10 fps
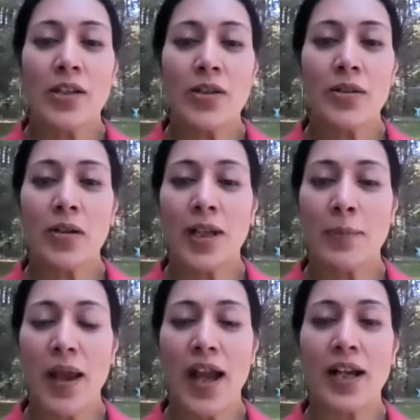Continuing down
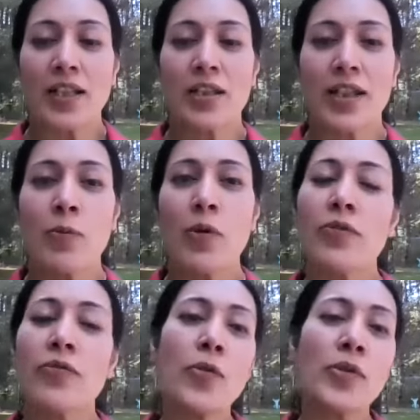that path, today I want
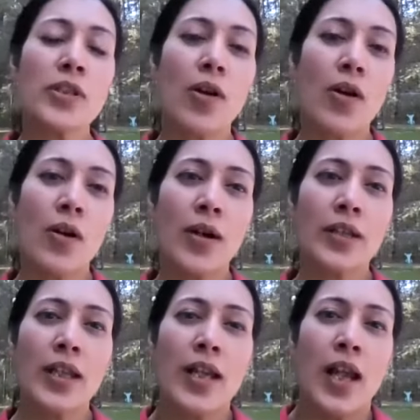to focus
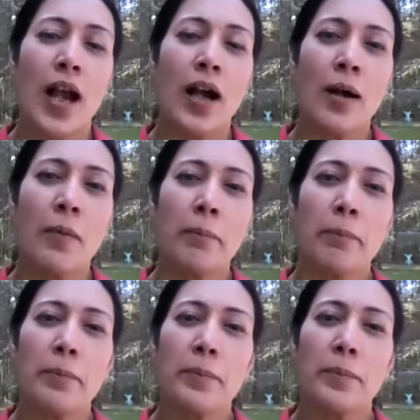on
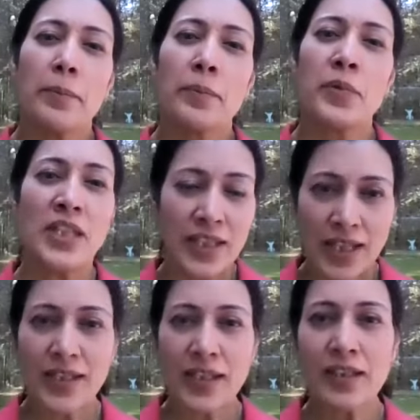um,
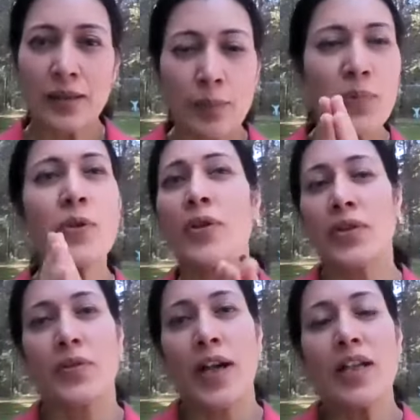discussing
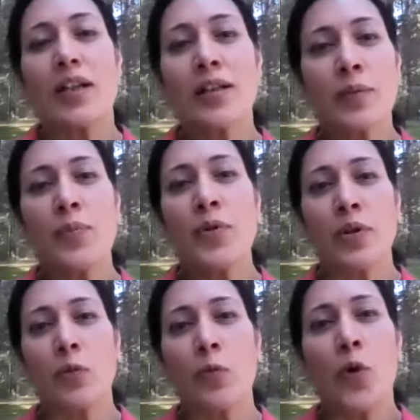computer, right? A
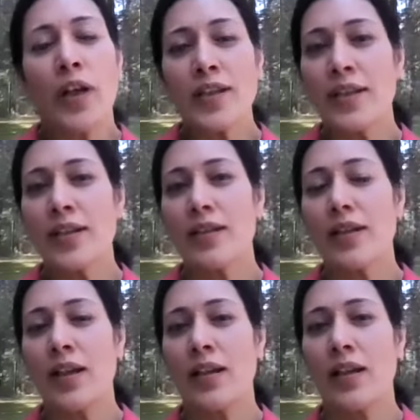computer, what is it,
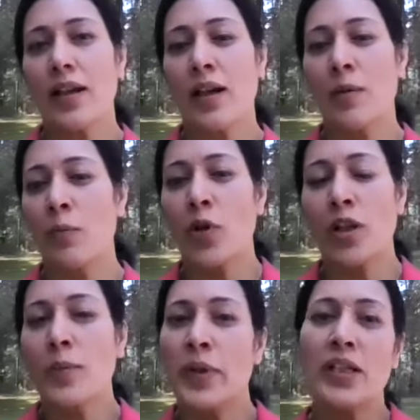and what
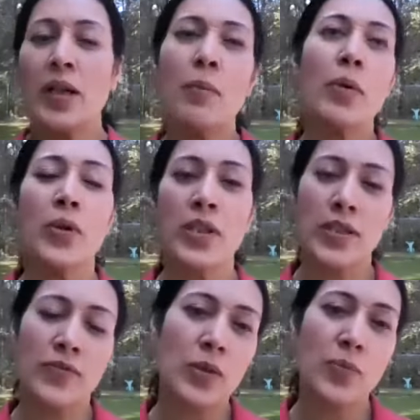are the main
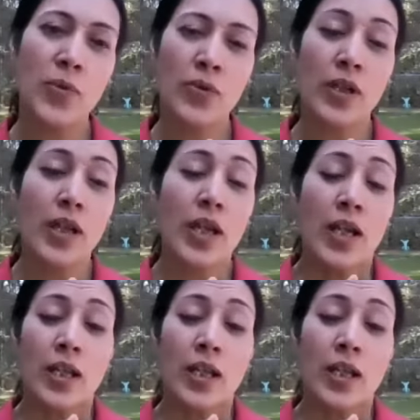components of a computer?